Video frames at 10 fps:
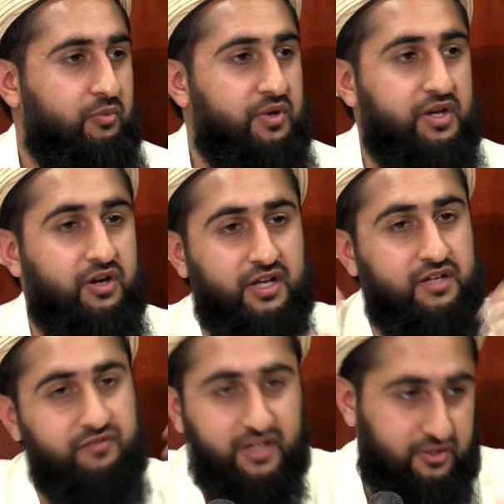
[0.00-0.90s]
We're not
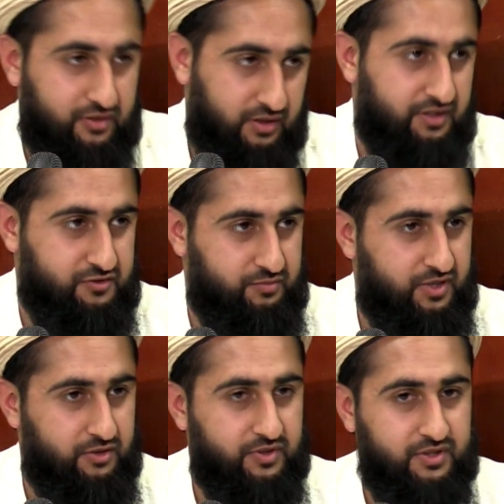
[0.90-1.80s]
giving it to Allah
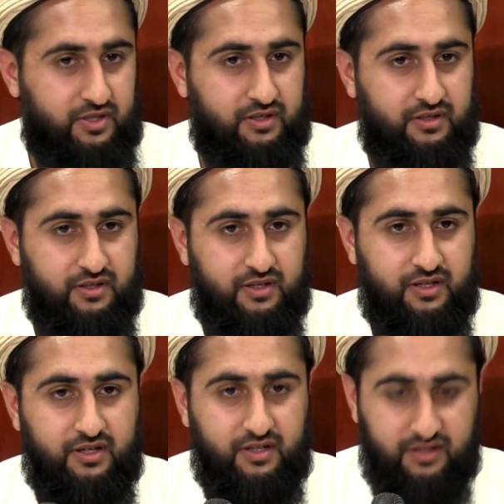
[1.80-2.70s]
subhanahu wa ta'ala.
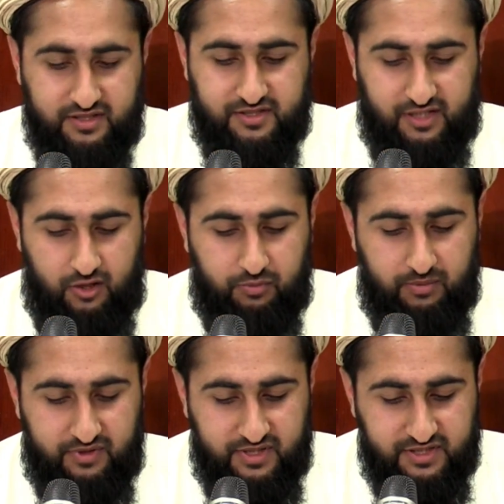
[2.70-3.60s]
This is our
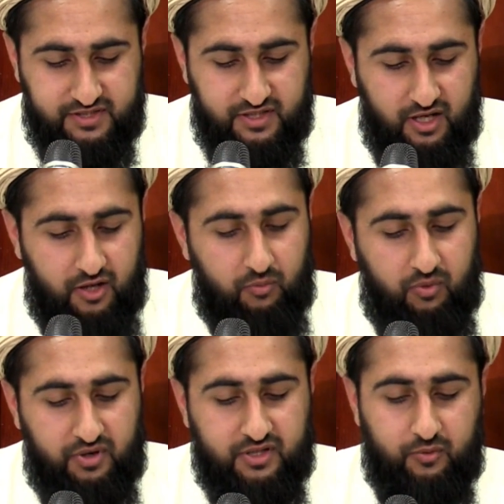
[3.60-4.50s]
problem. This is
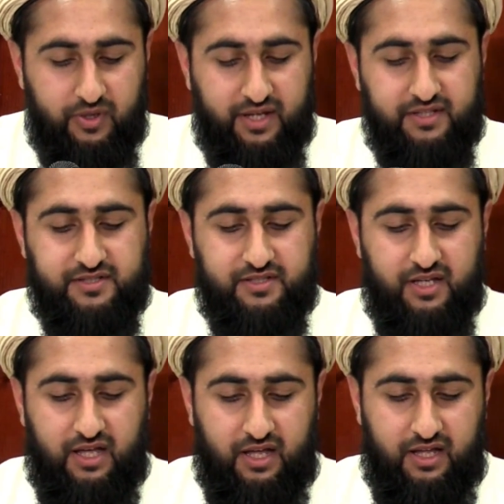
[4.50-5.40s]
one of the ways
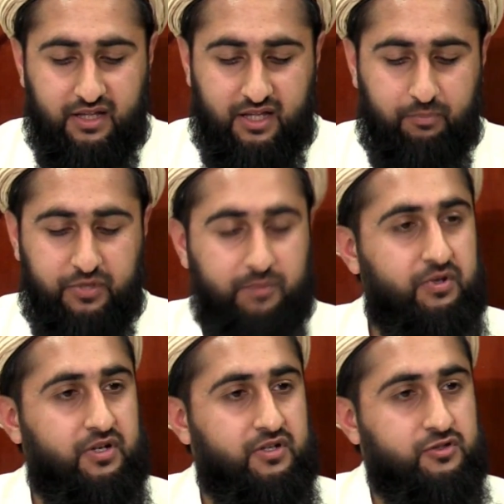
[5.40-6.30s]
that
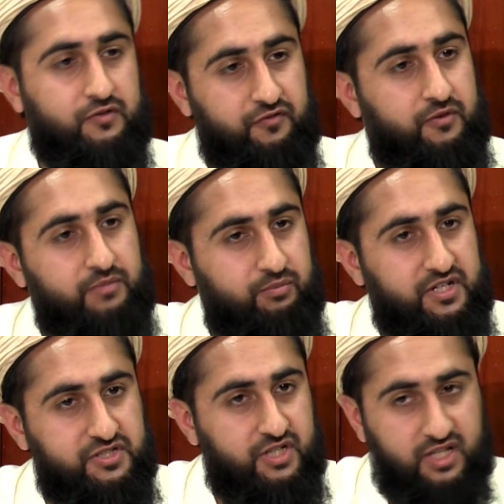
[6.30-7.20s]
people suffer from
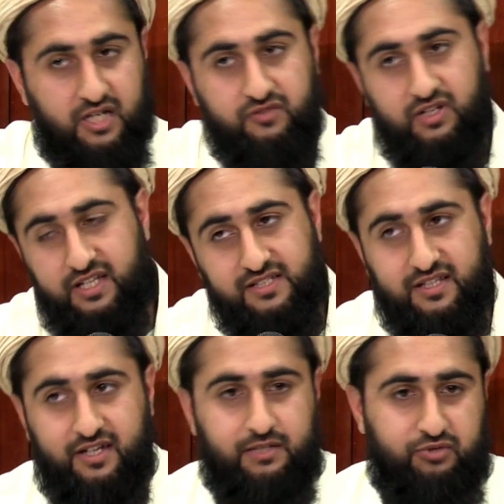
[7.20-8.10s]
depression, and they can release
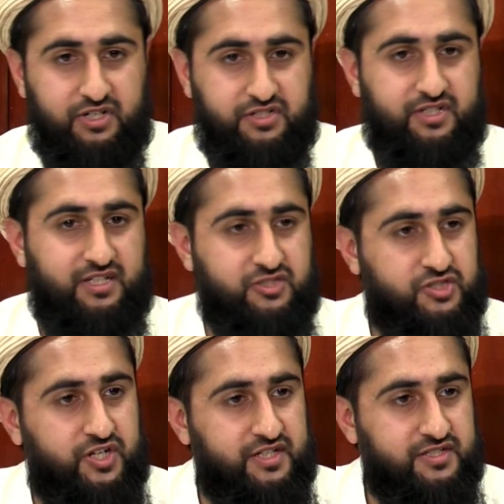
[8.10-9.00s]
that depression, that
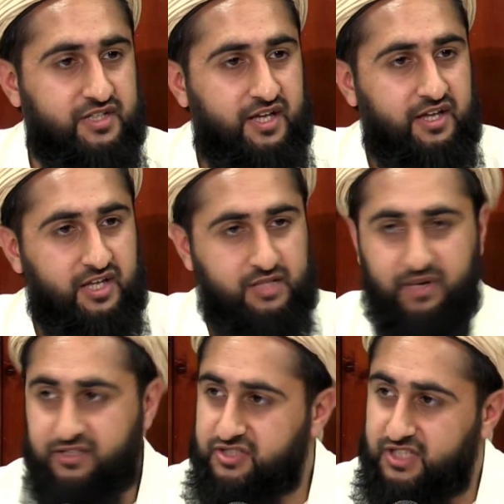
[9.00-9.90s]
stress, is
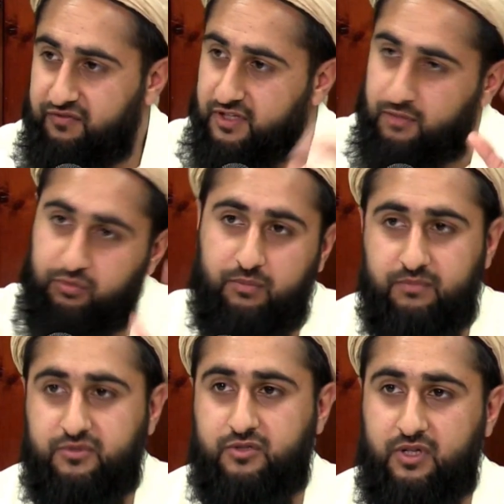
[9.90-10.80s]
by just giving your
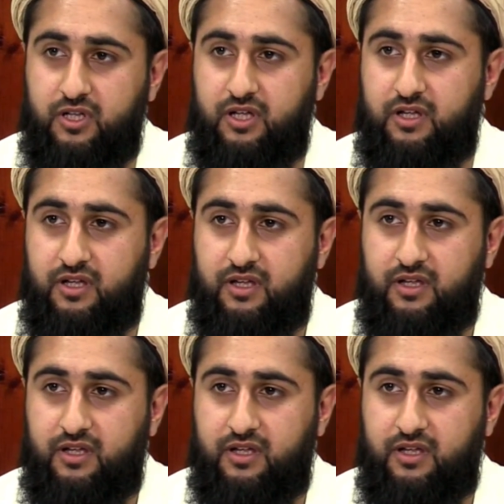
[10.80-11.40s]
problems to Allah.